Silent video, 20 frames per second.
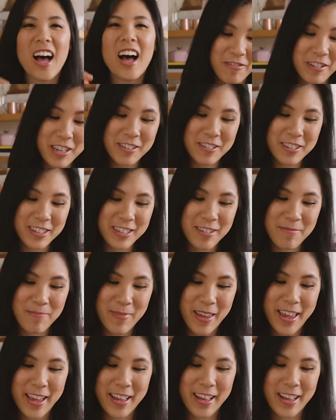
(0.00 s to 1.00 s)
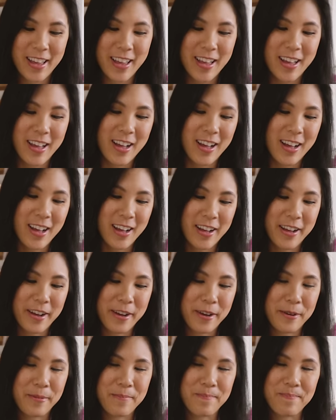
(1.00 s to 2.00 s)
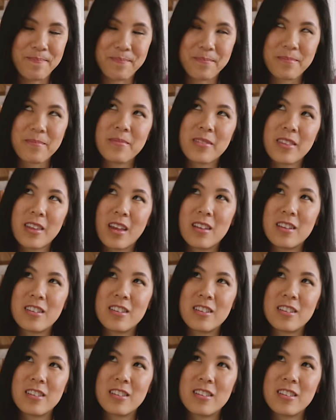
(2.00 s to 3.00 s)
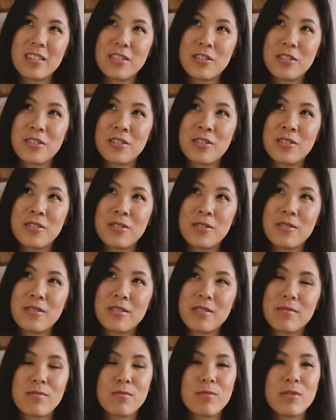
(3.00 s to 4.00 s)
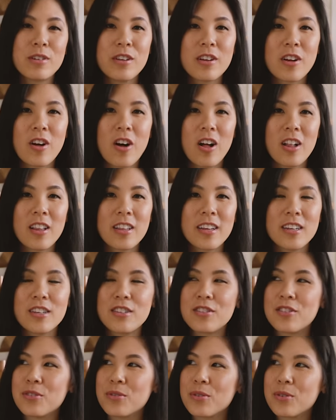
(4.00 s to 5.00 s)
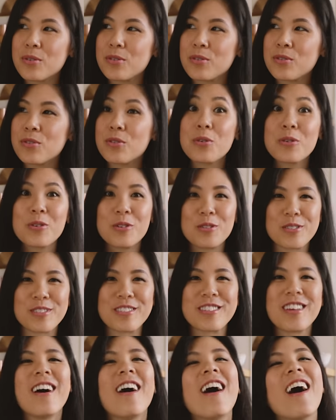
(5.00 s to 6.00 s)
We used to make um z- what do you call it? Zo- zoodles.